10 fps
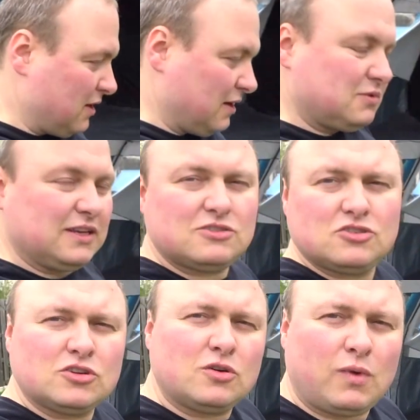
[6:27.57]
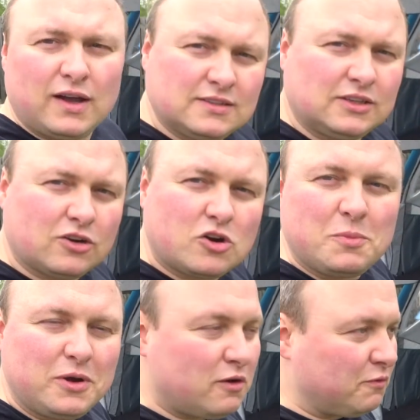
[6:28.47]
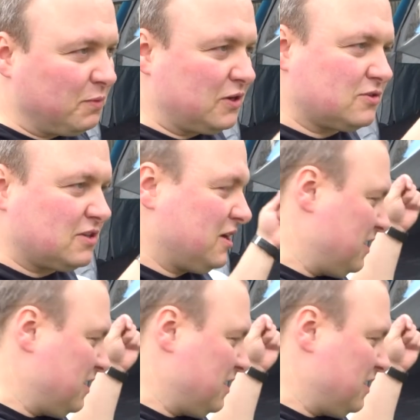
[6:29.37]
and I'm saying to Joe, why is it not coming off? Because